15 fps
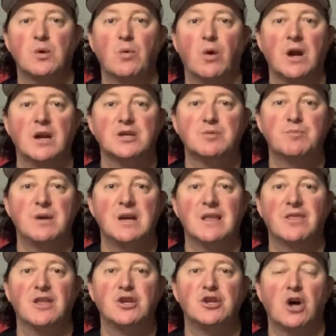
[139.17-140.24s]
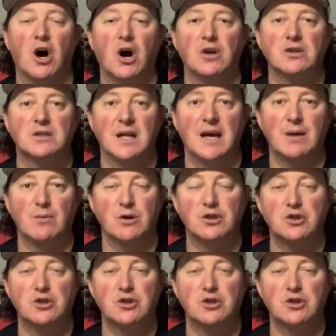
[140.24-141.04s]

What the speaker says: want to speak the dog's language.